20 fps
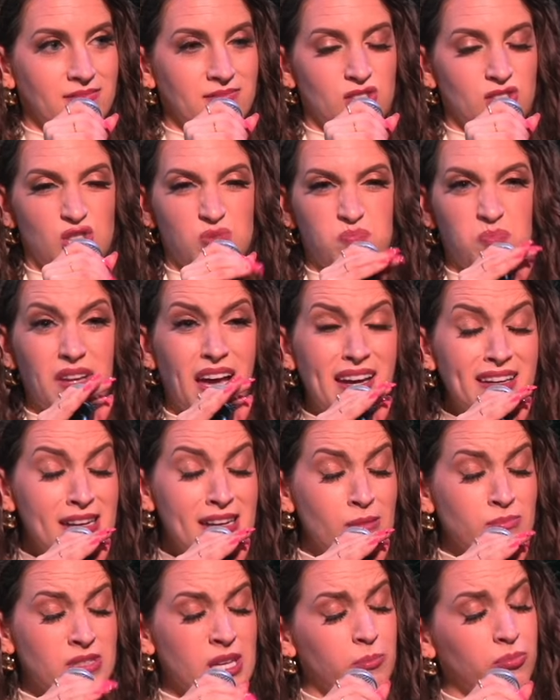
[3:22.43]
Just blinded
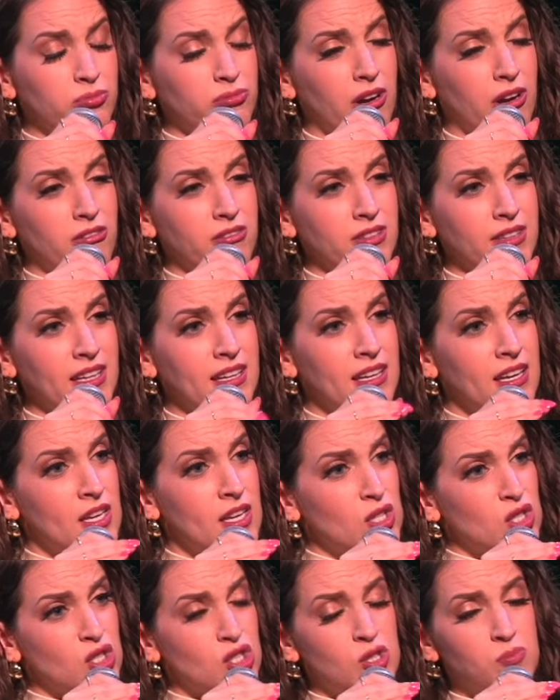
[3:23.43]
him temporarily,
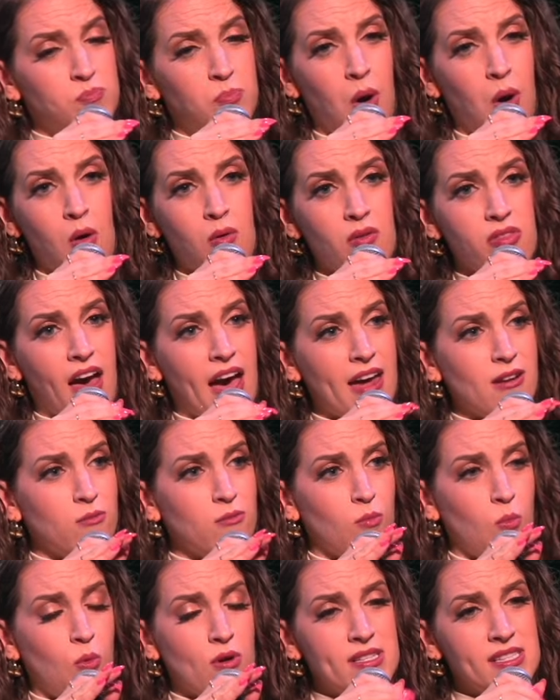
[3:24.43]
spoke that
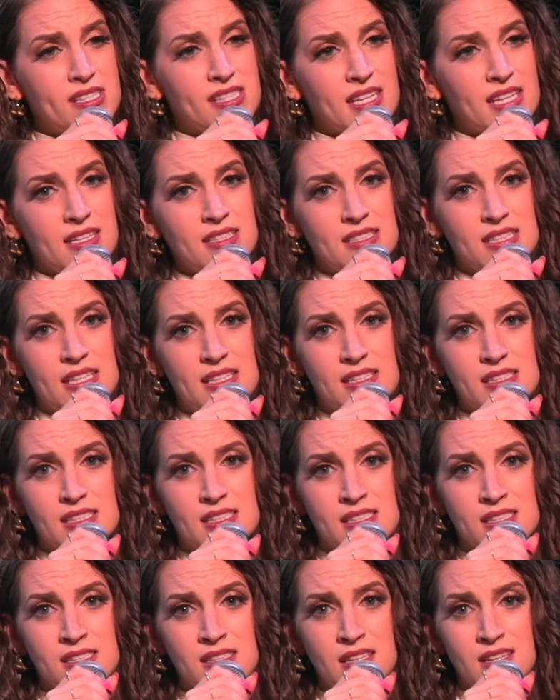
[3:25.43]
one
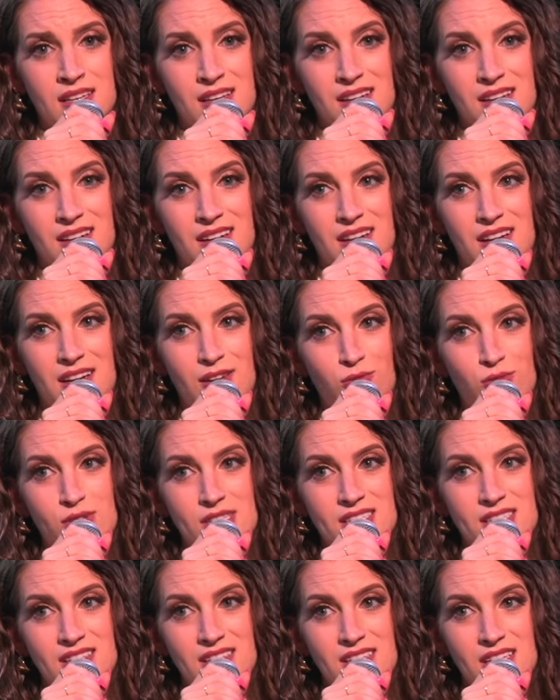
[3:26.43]
sentence, and it
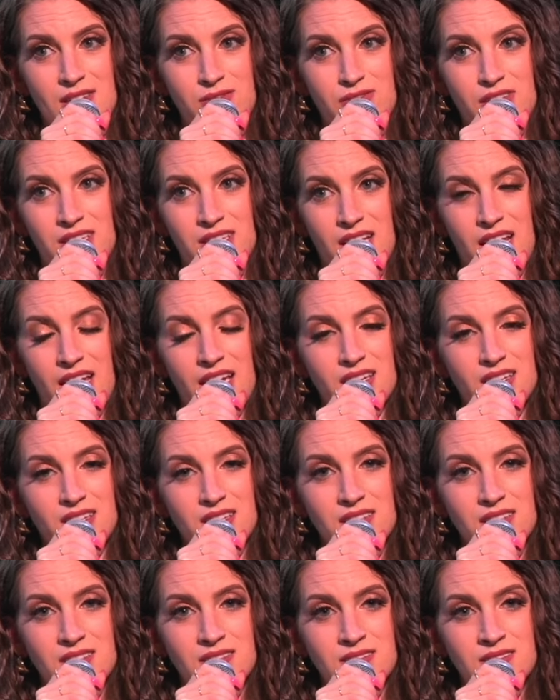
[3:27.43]
wasn't even
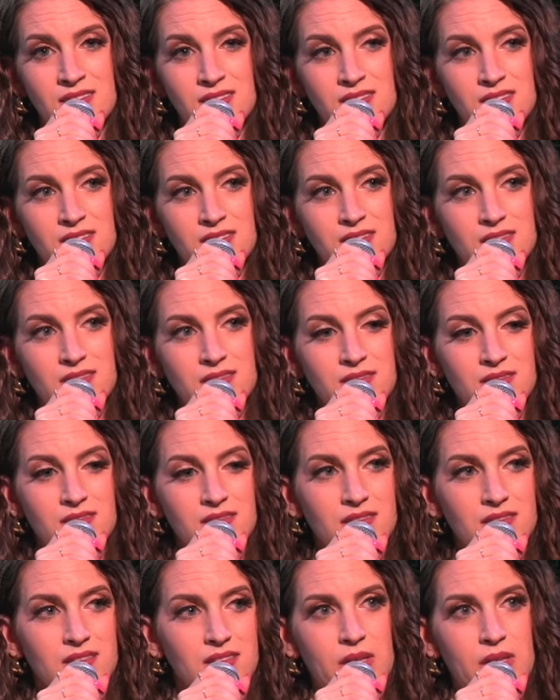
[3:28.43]
like
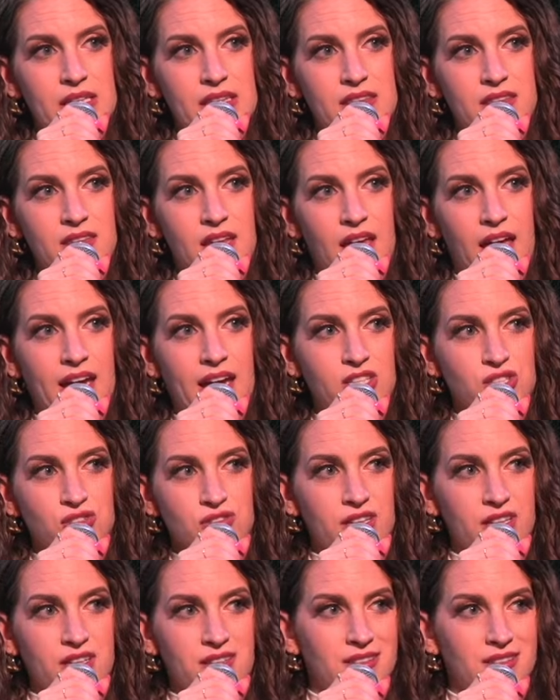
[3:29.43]
with
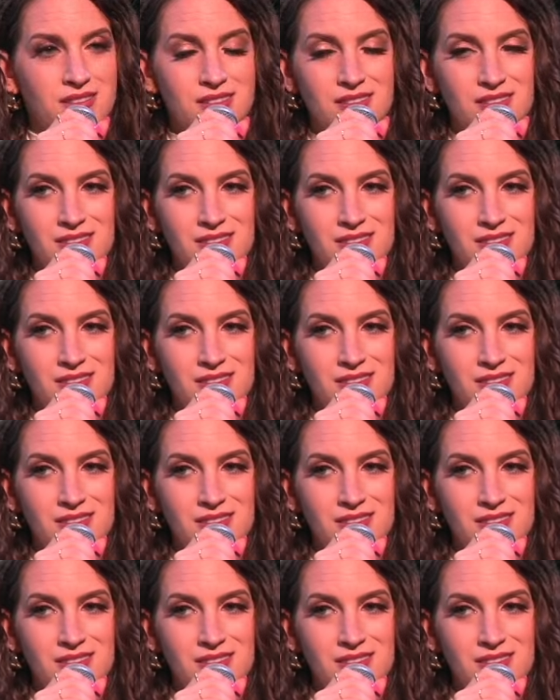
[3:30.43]
hatred,